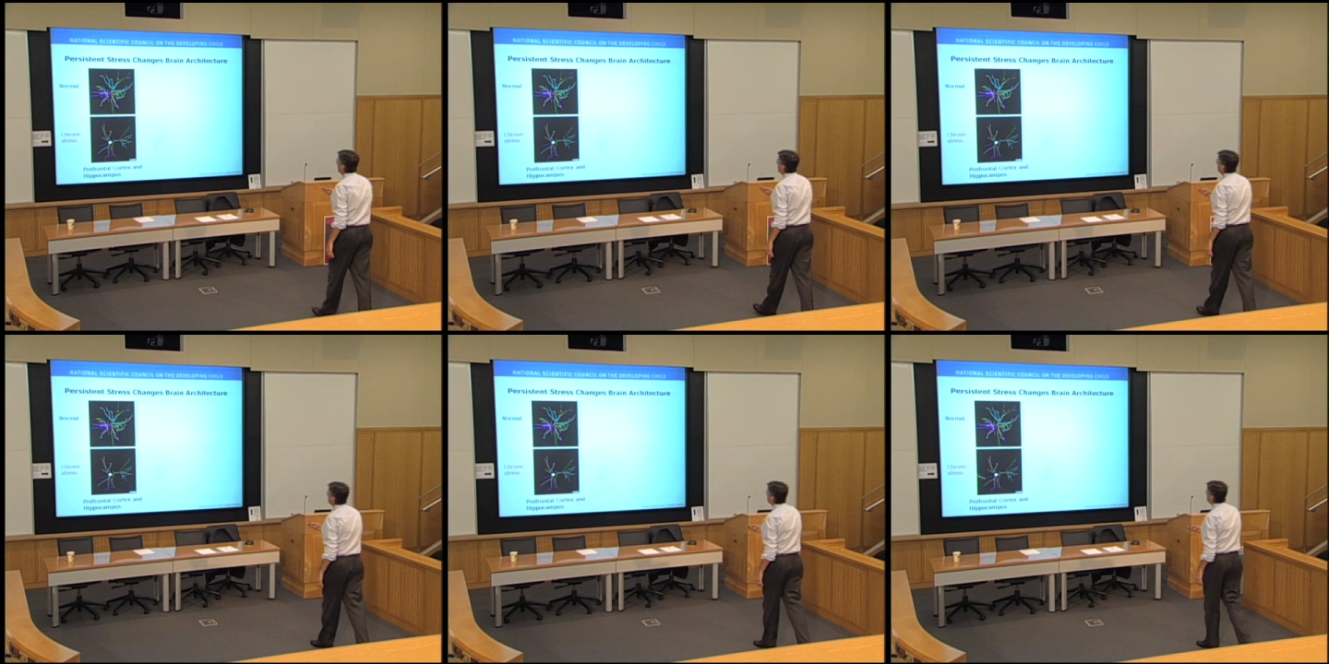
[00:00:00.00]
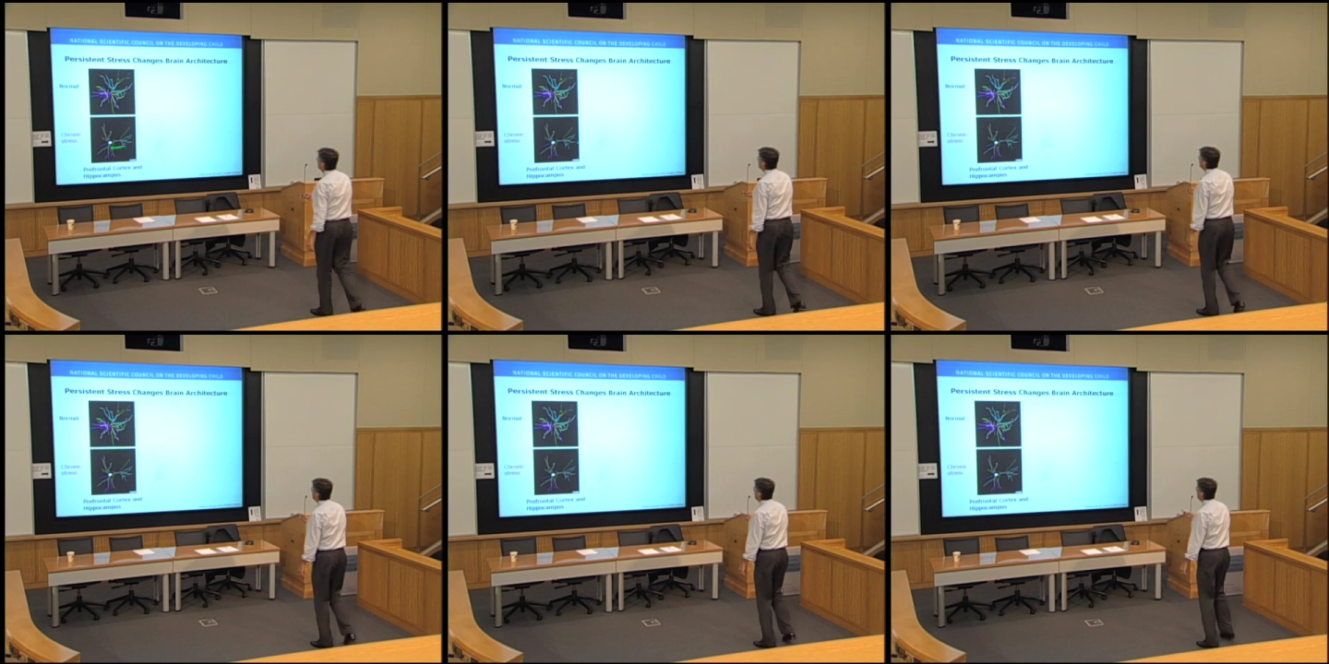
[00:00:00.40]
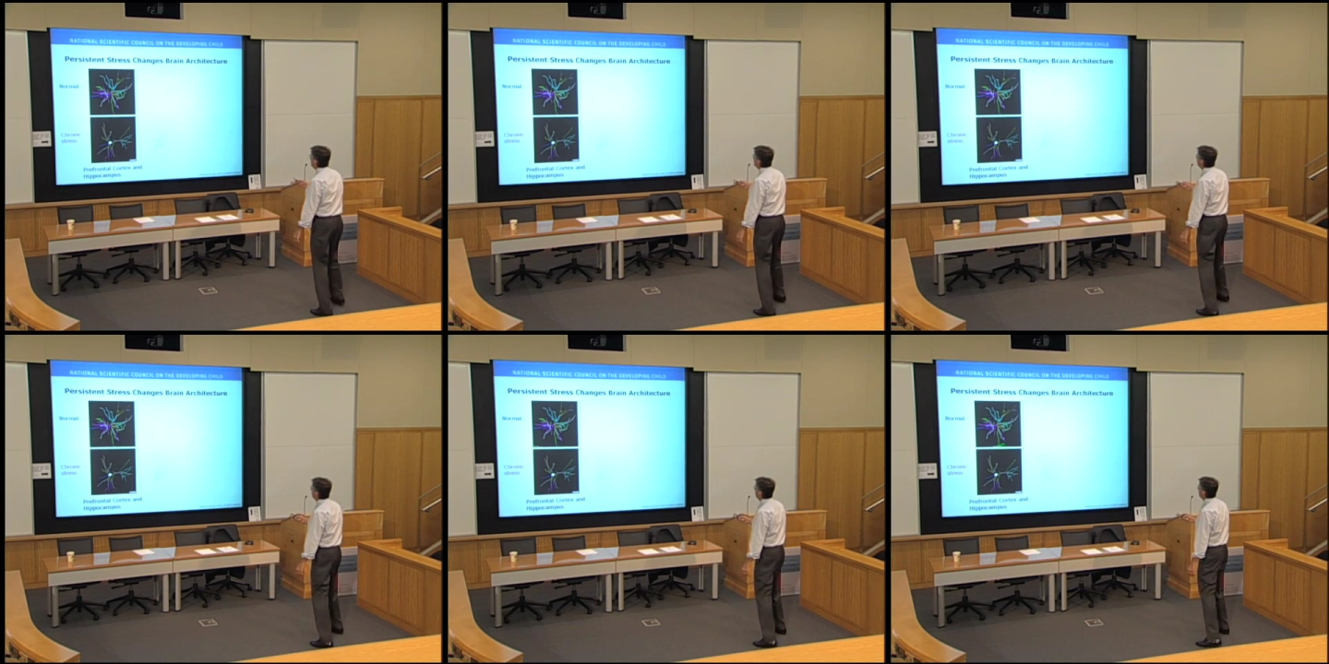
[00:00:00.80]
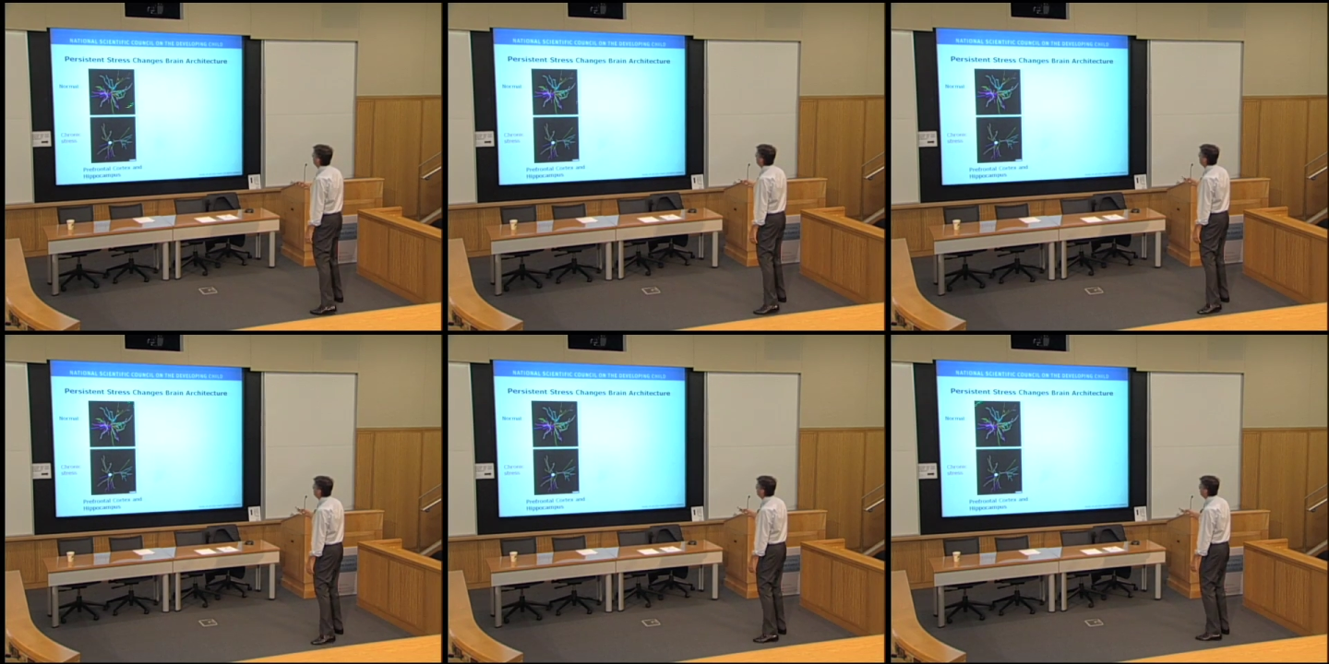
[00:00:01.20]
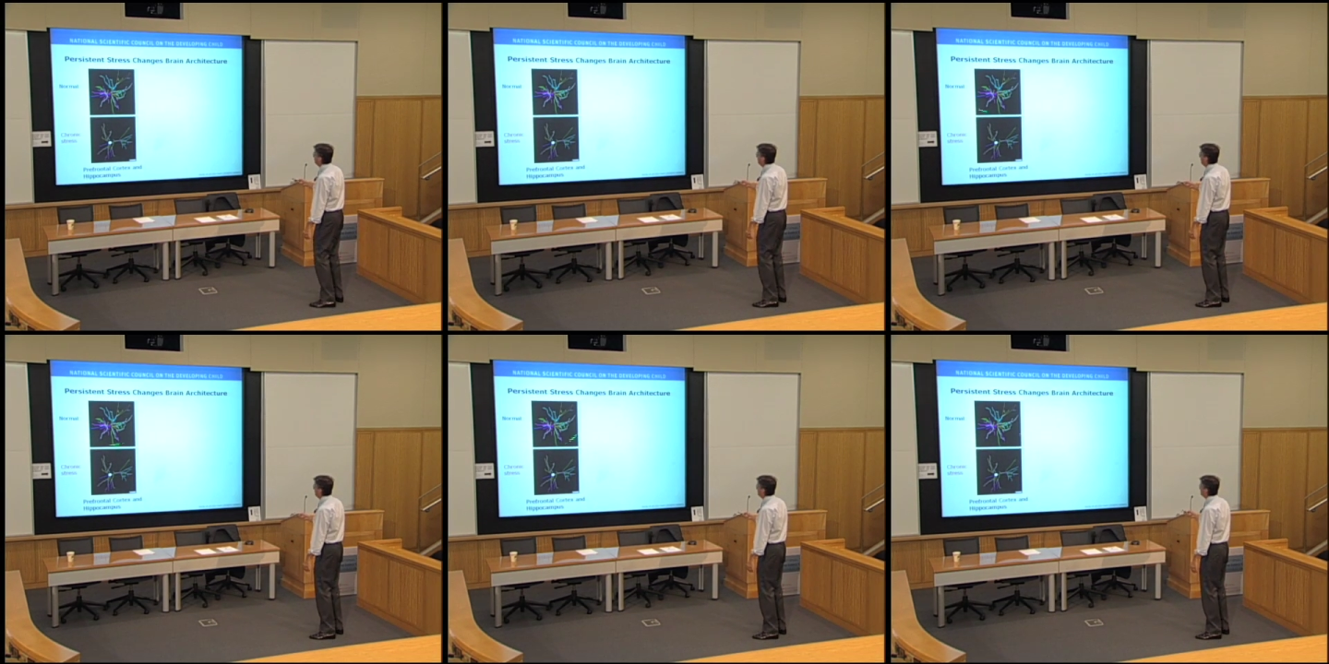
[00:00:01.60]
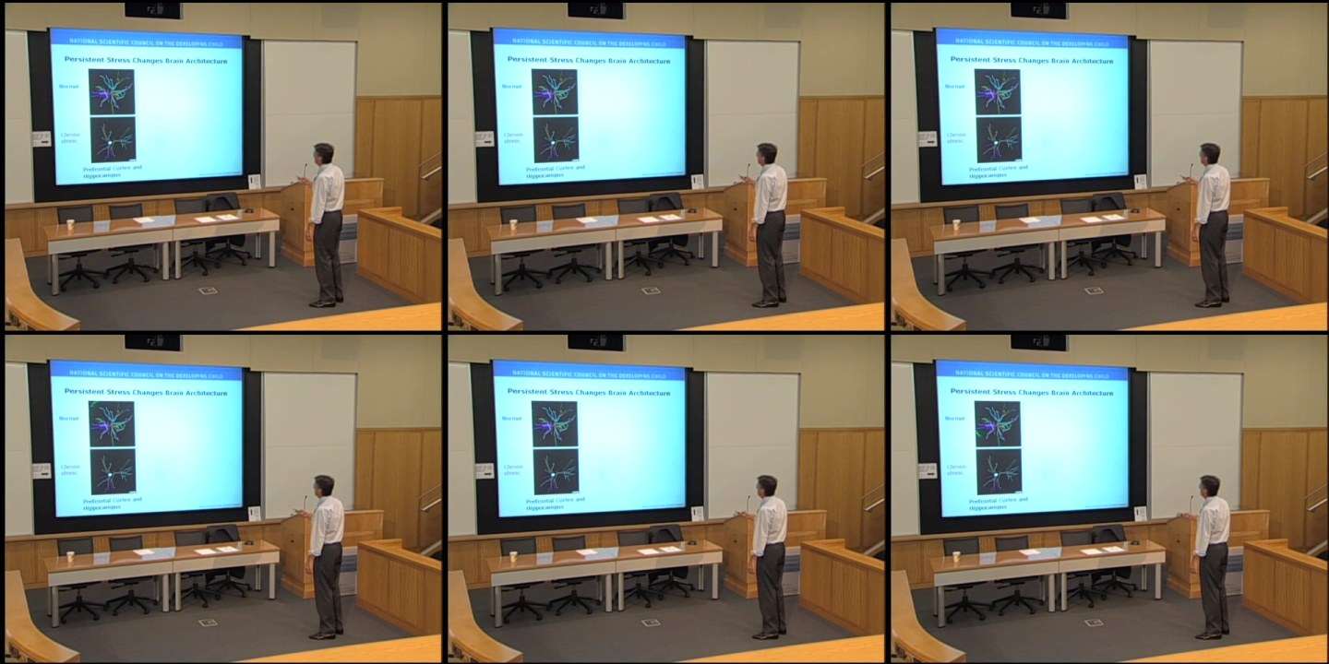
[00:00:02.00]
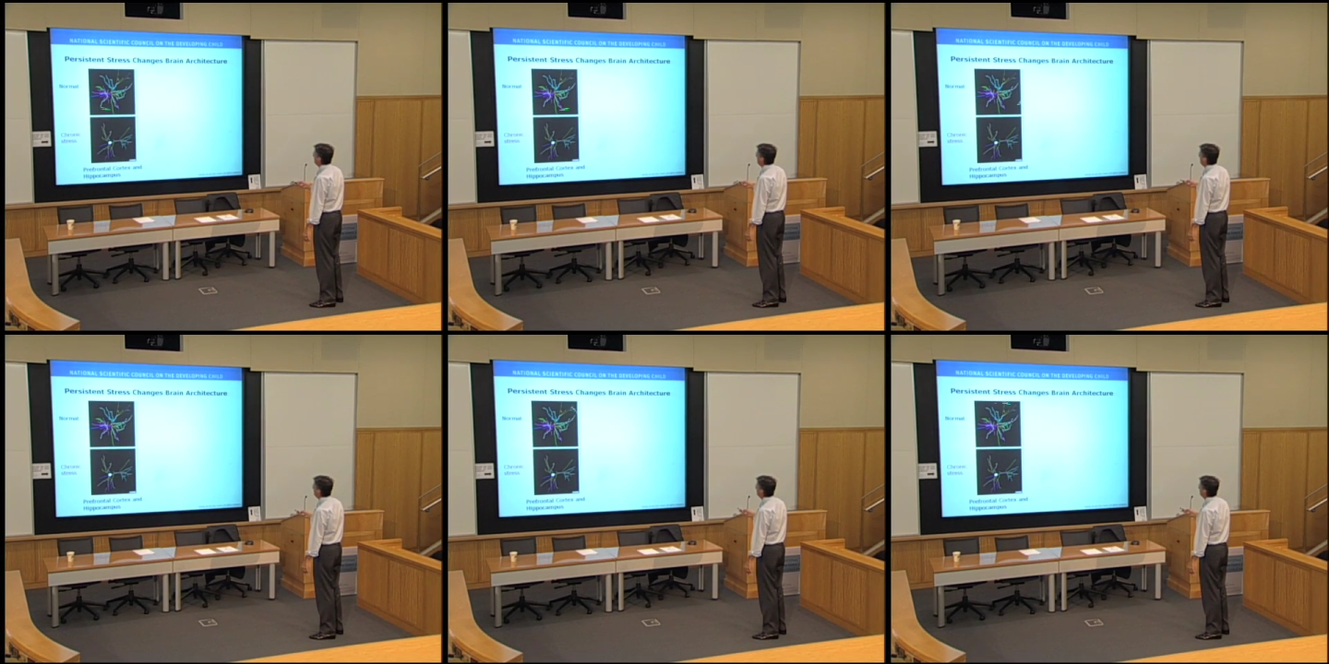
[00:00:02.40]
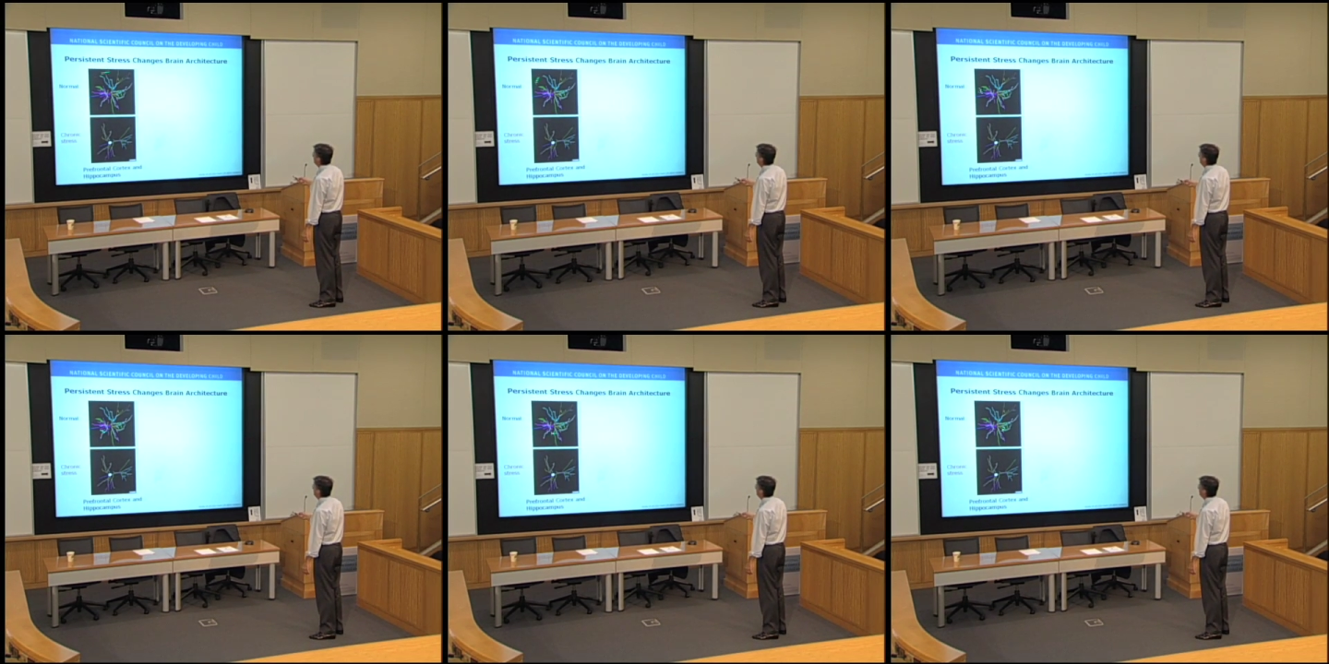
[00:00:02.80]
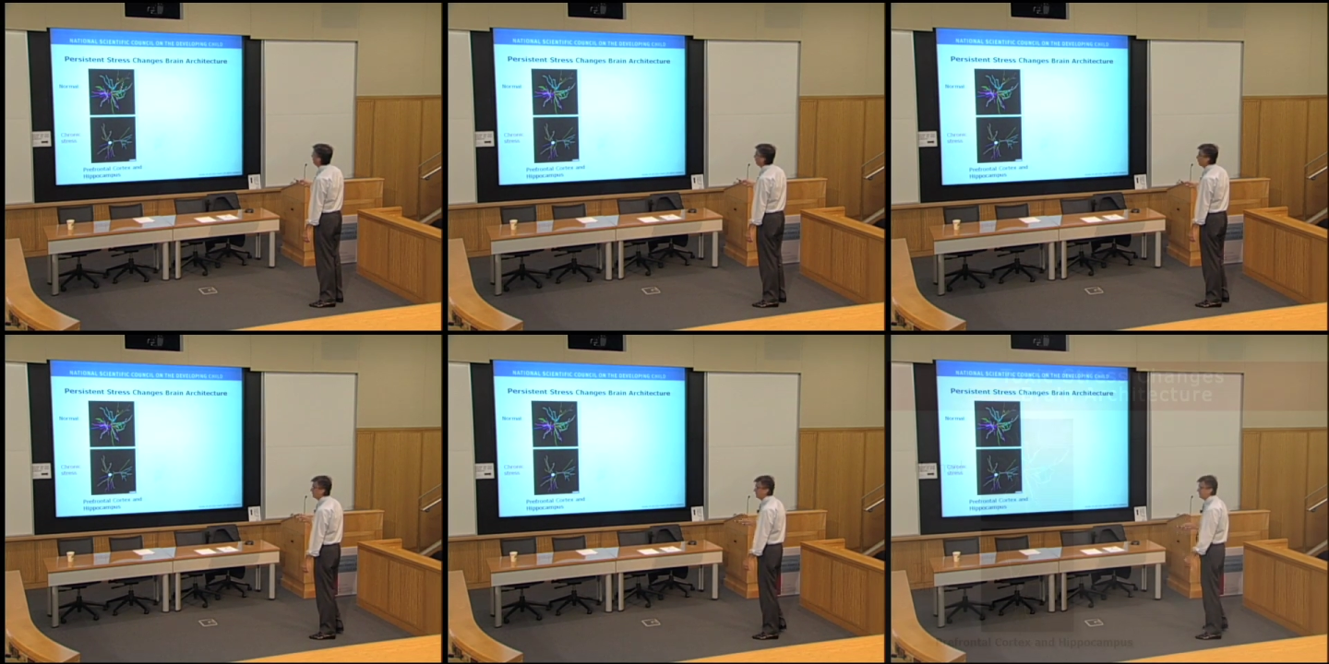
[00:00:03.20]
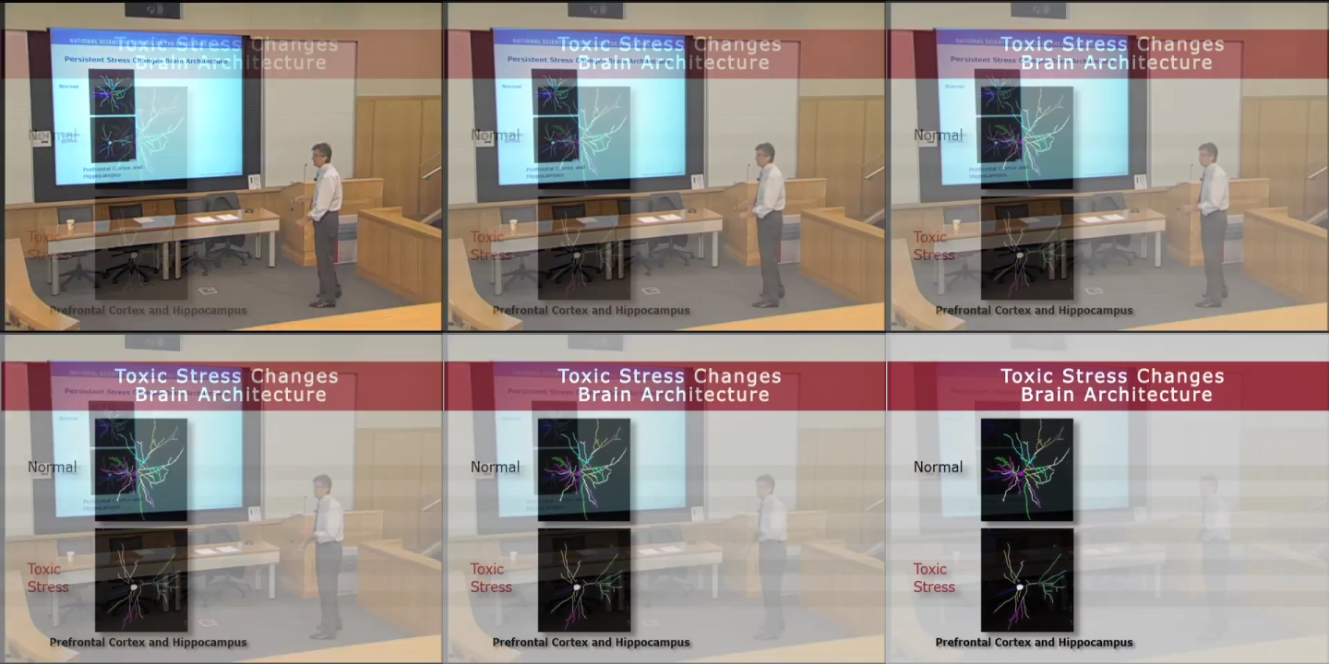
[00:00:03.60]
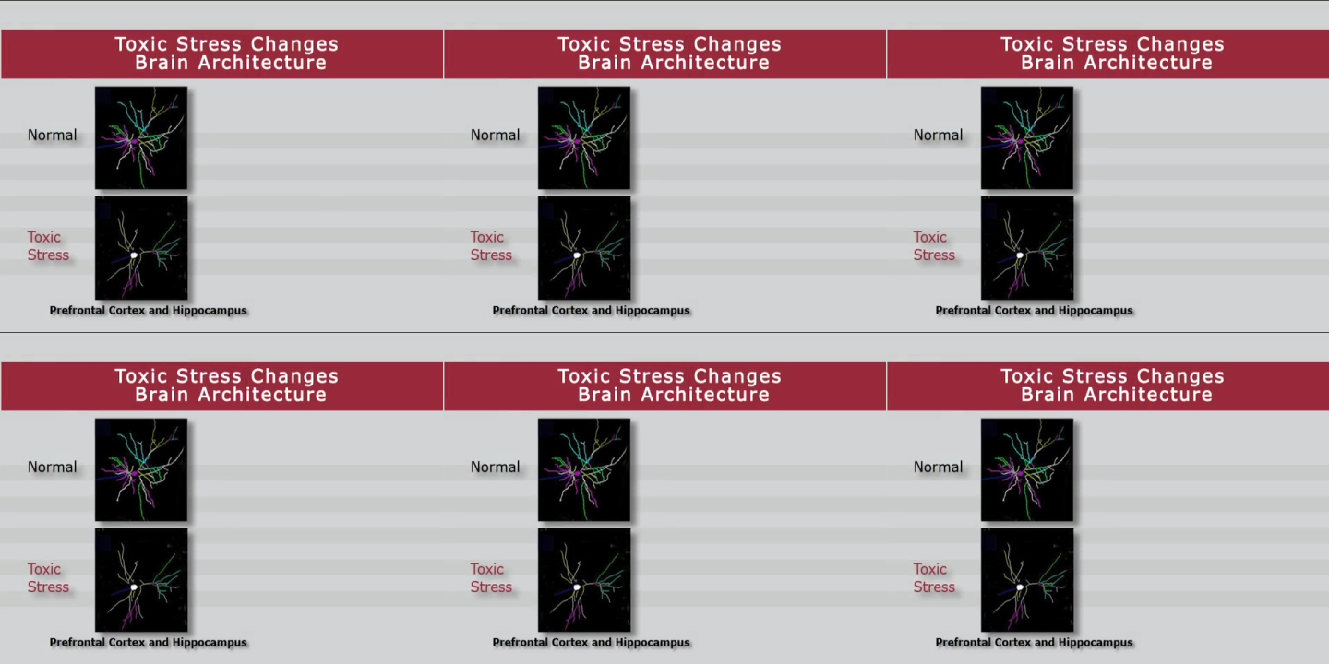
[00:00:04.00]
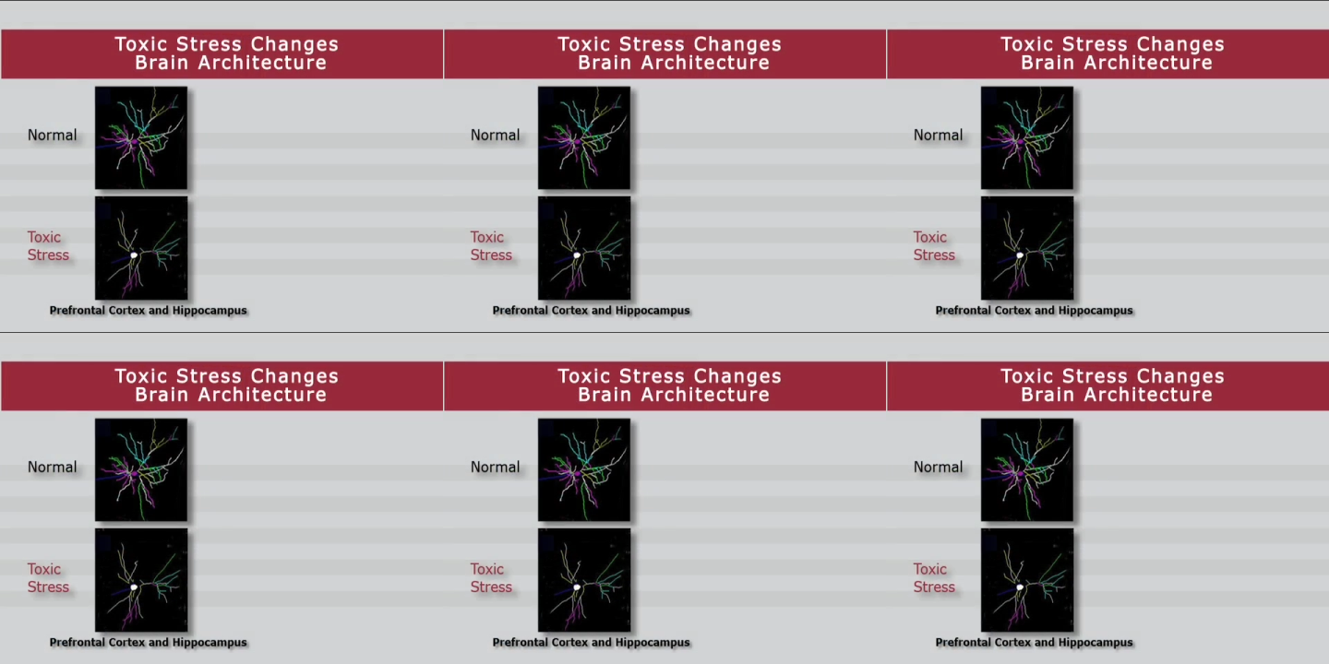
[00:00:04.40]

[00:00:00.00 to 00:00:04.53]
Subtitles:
[unreadable: no face in view]